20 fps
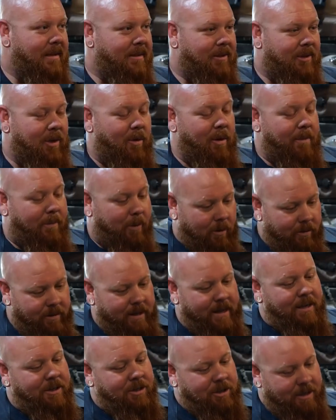So we pulled
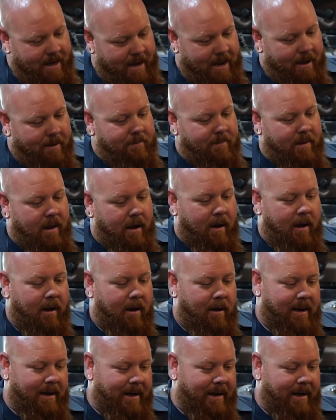the engine out.